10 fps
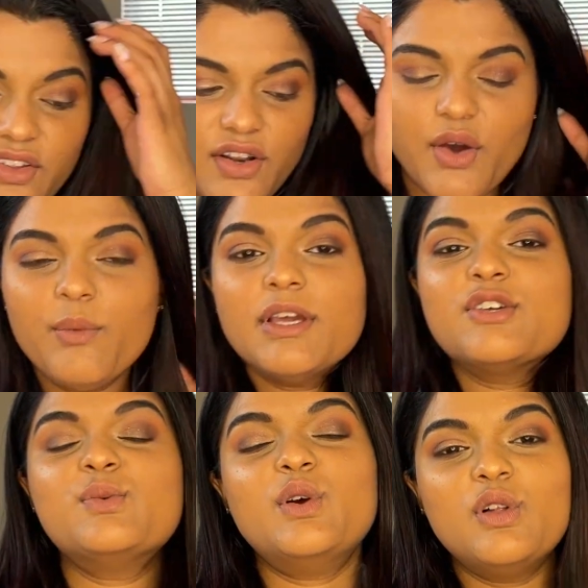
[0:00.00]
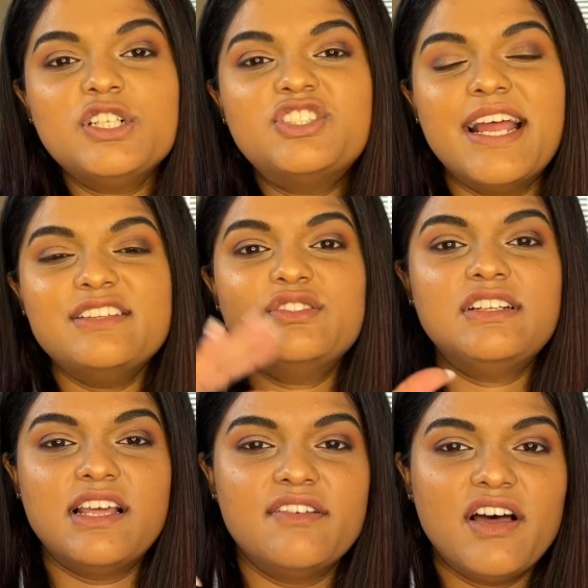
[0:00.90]
you know, because we're all trying
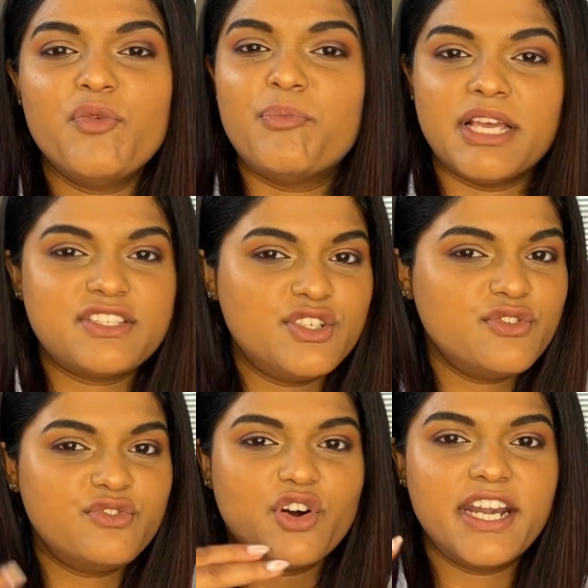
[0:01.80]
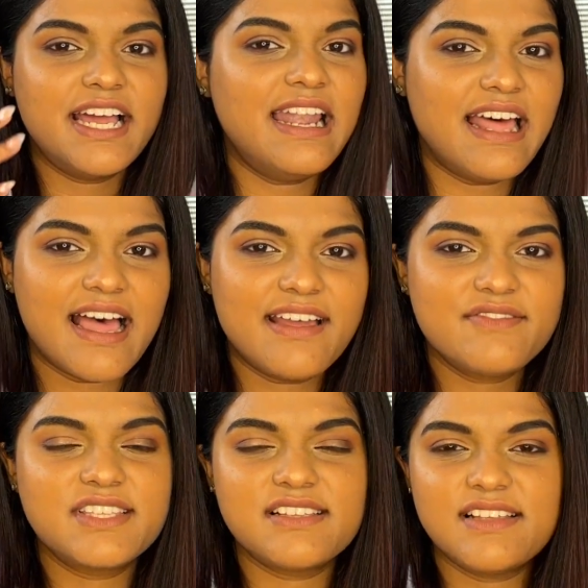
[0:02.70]
to live our best euphoria
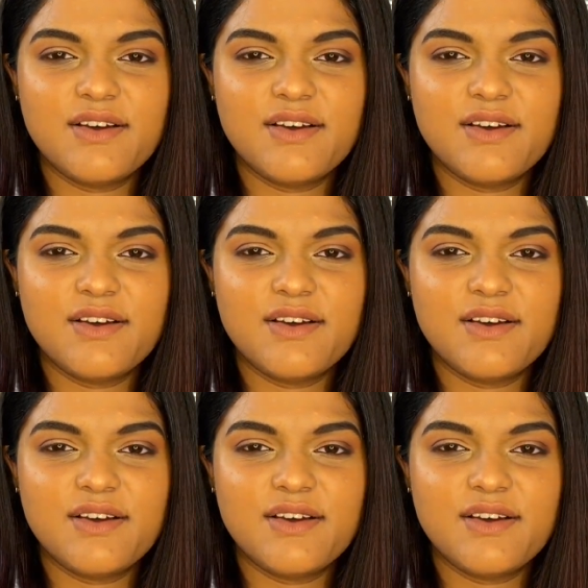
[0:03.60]
lives.